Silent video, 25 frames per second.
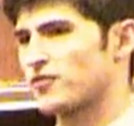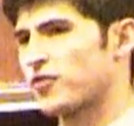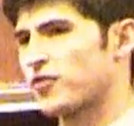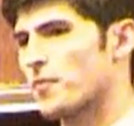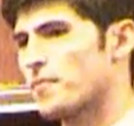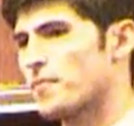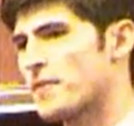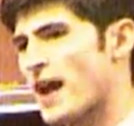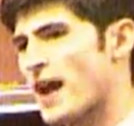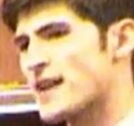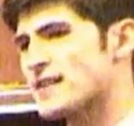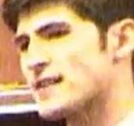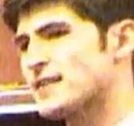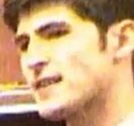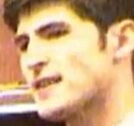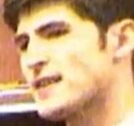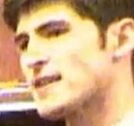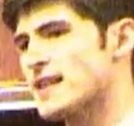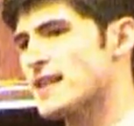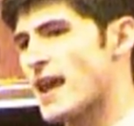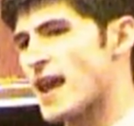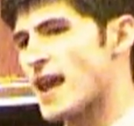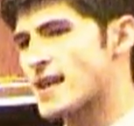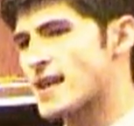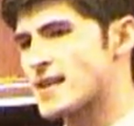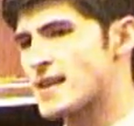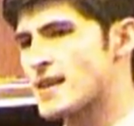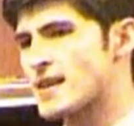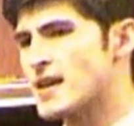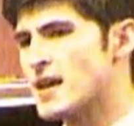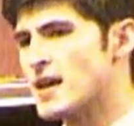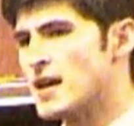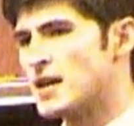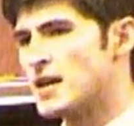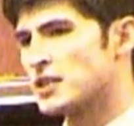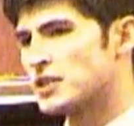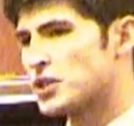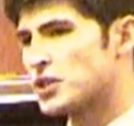From
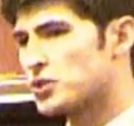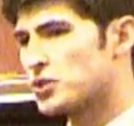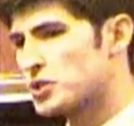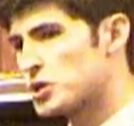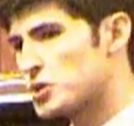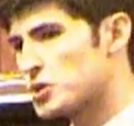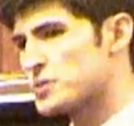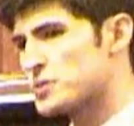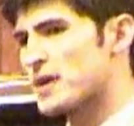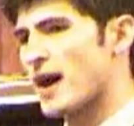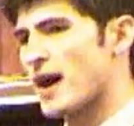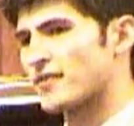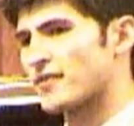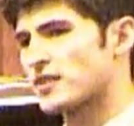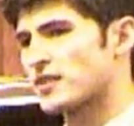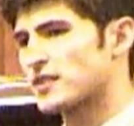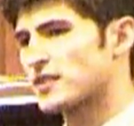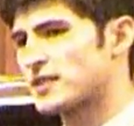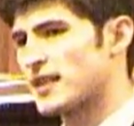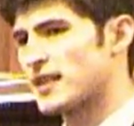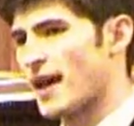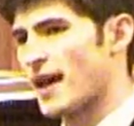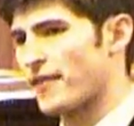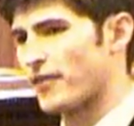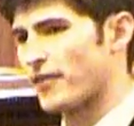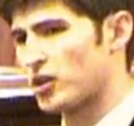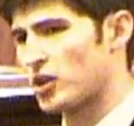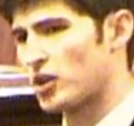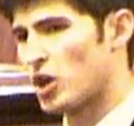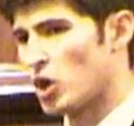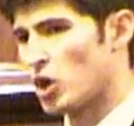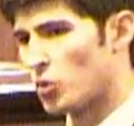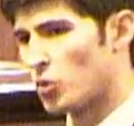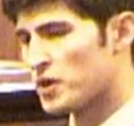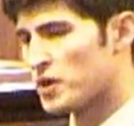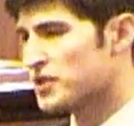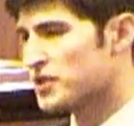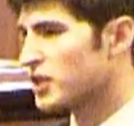1980 to
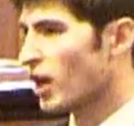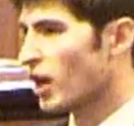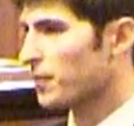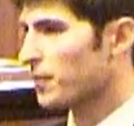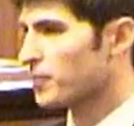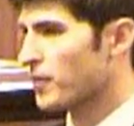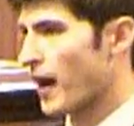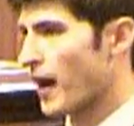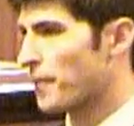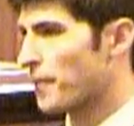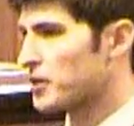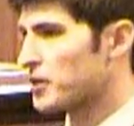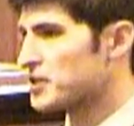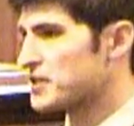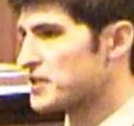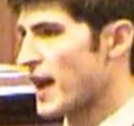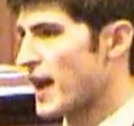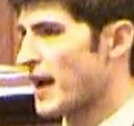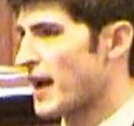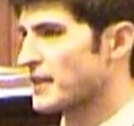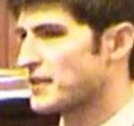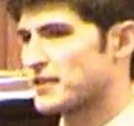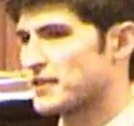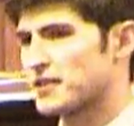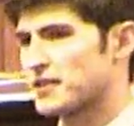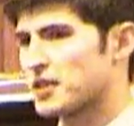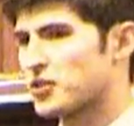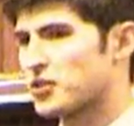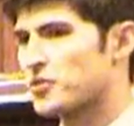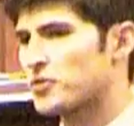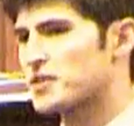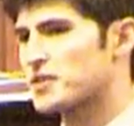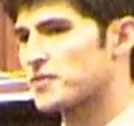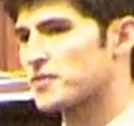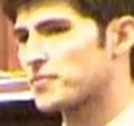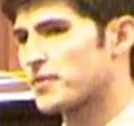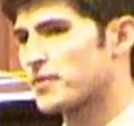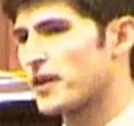2007, we saw property taxes
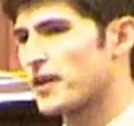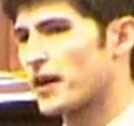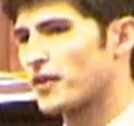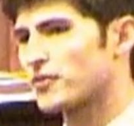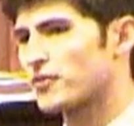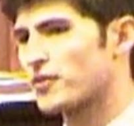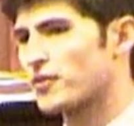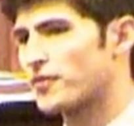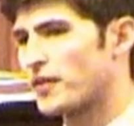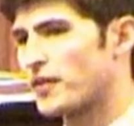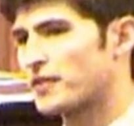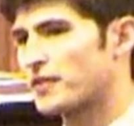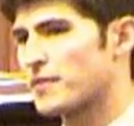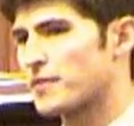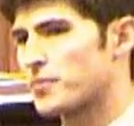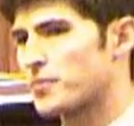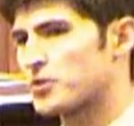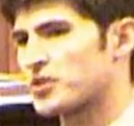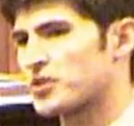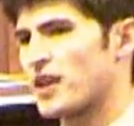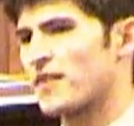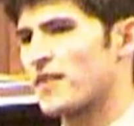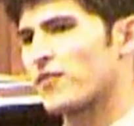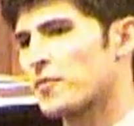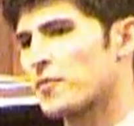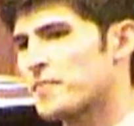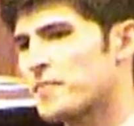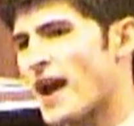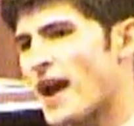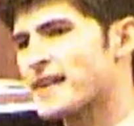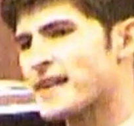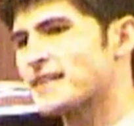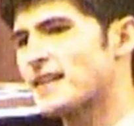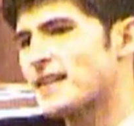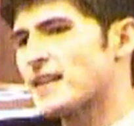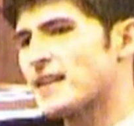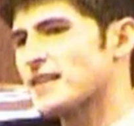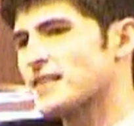increase 350%. From
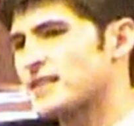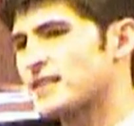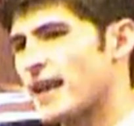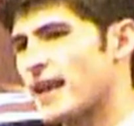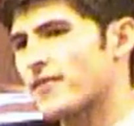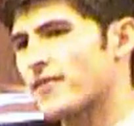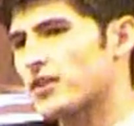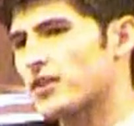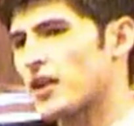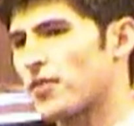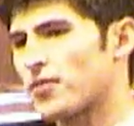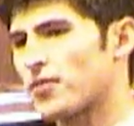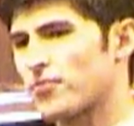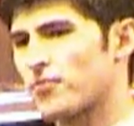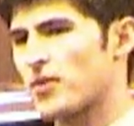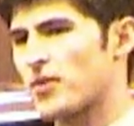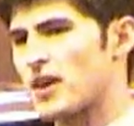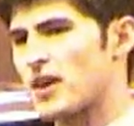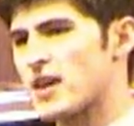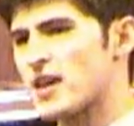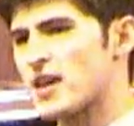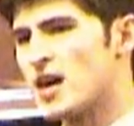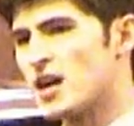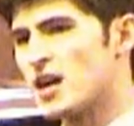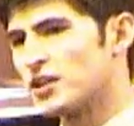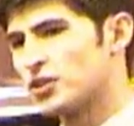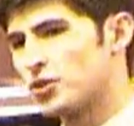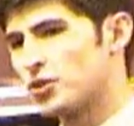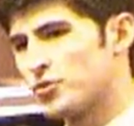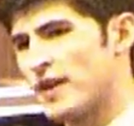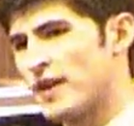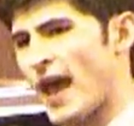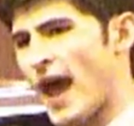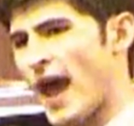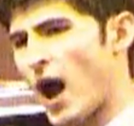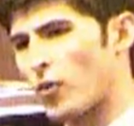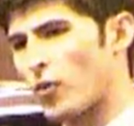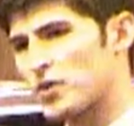1973
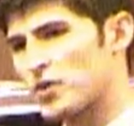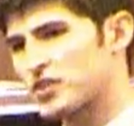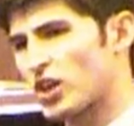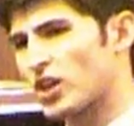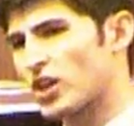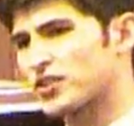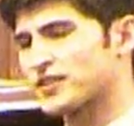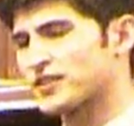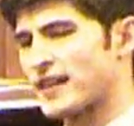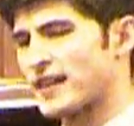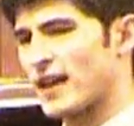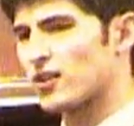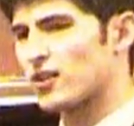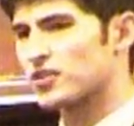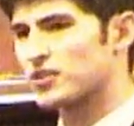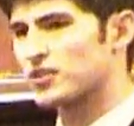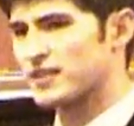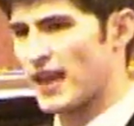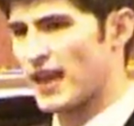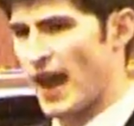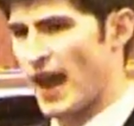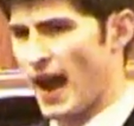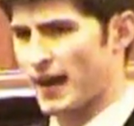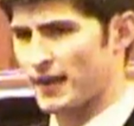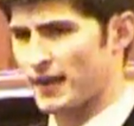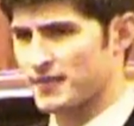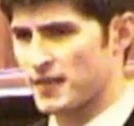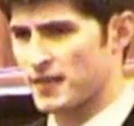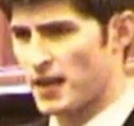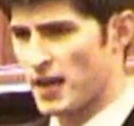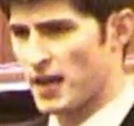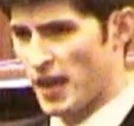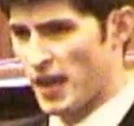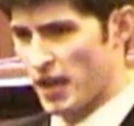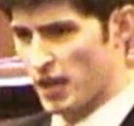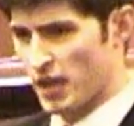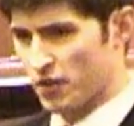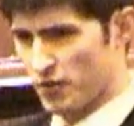to now, we saw sales tax
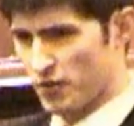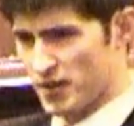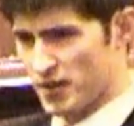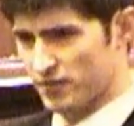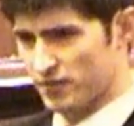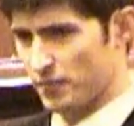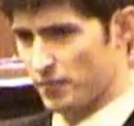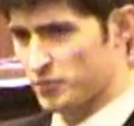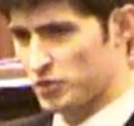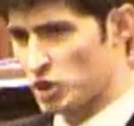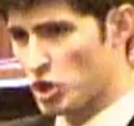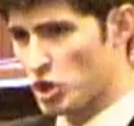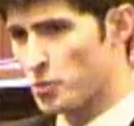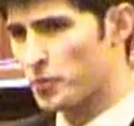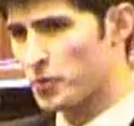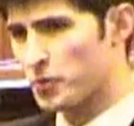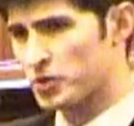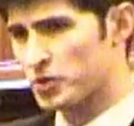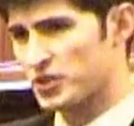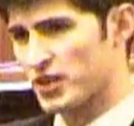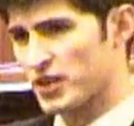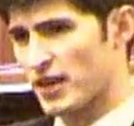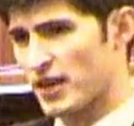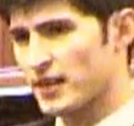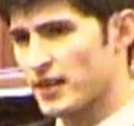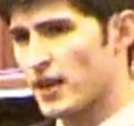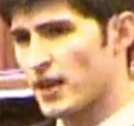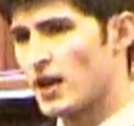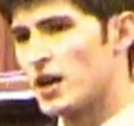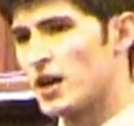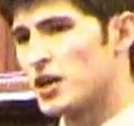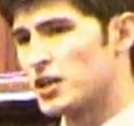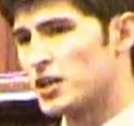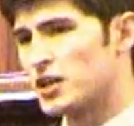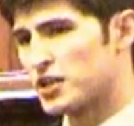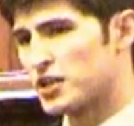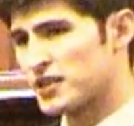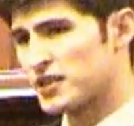increase from 2%
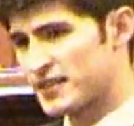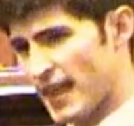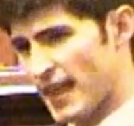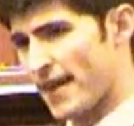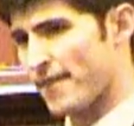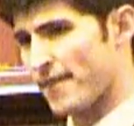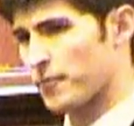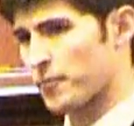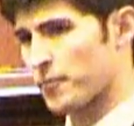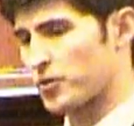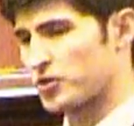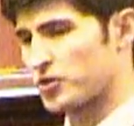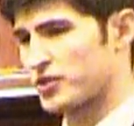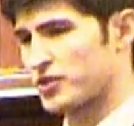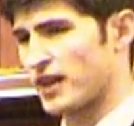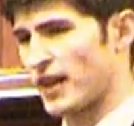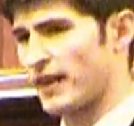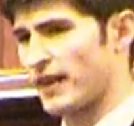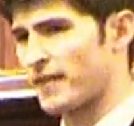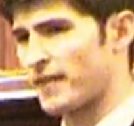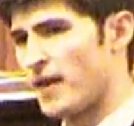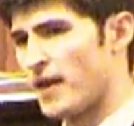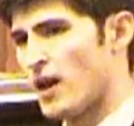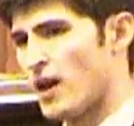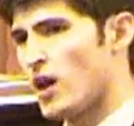to 7%.